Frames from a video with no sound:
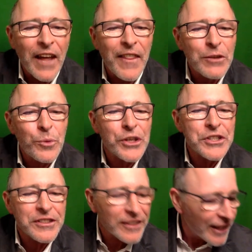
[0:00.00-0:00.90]
now that
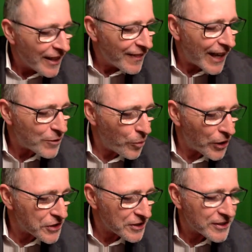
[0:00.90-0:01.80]
wasn't that
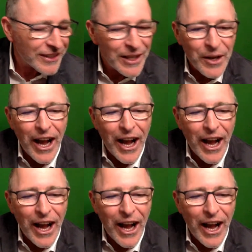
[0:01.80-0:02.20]
wasn't